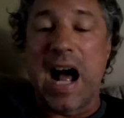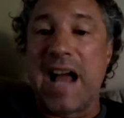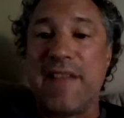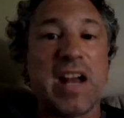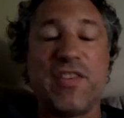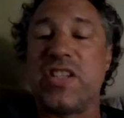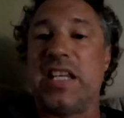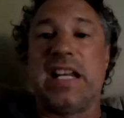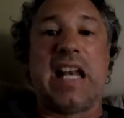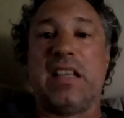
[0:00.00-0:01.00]
I've never
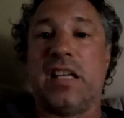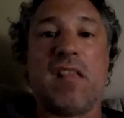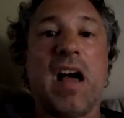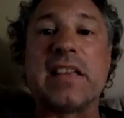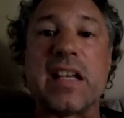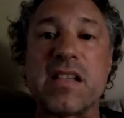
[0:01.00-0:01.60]
seen anything like